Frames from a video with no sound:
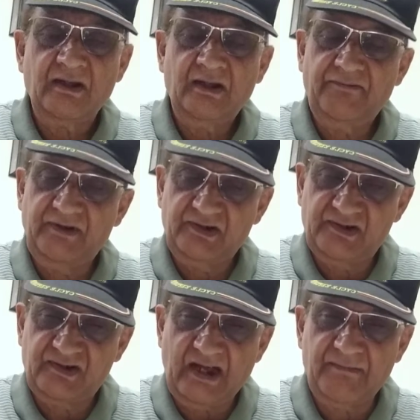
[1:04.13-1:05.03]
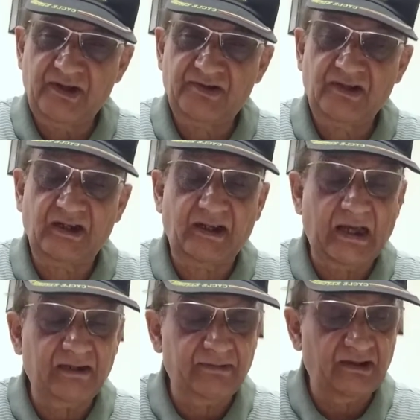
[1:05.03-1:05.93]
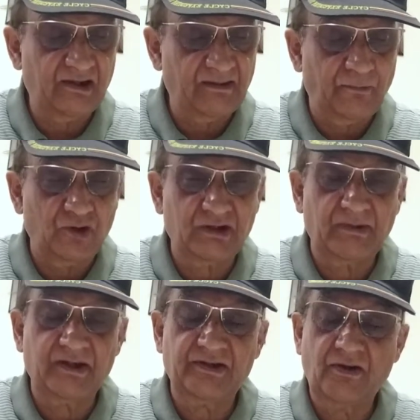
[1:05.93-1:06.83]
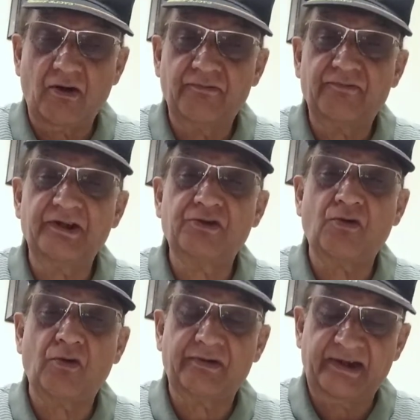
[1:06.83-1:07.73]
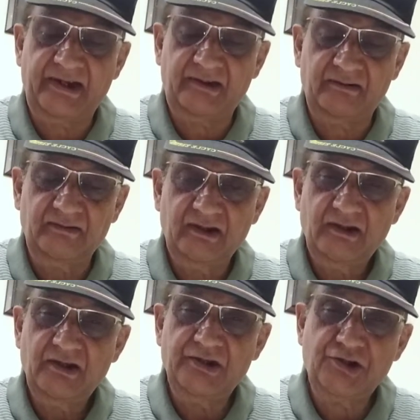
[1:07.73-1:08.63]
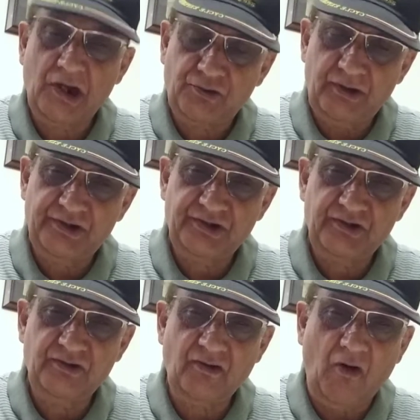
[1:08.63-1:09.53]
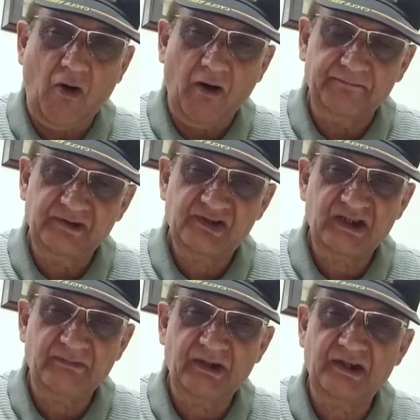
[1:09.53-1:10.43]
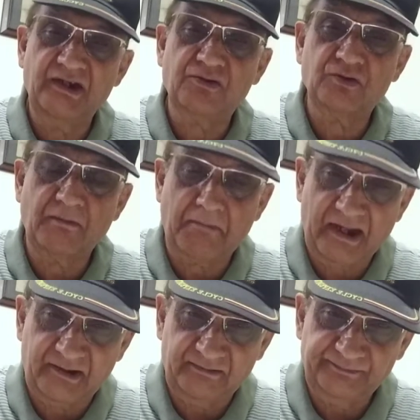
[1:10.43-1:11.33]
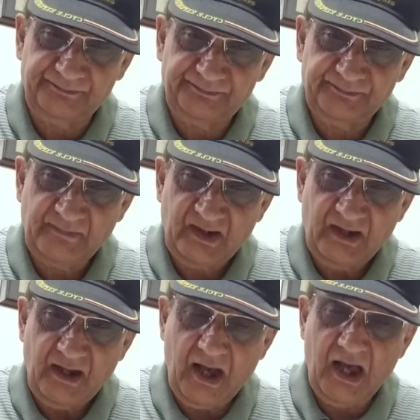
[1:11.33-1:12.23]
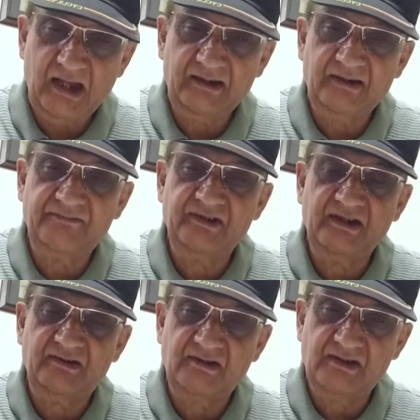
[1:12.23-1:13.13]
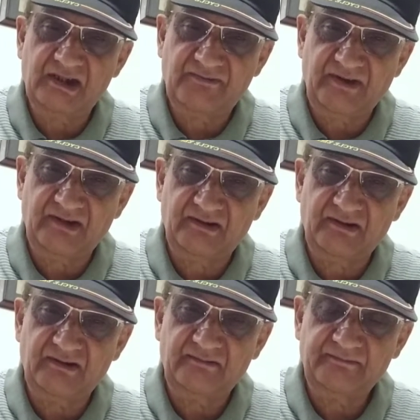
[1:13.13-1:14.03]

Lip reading: if it is damaged, there is a possibility of retrograde ejaculation of the semen into the bladder. And if the internal sphincter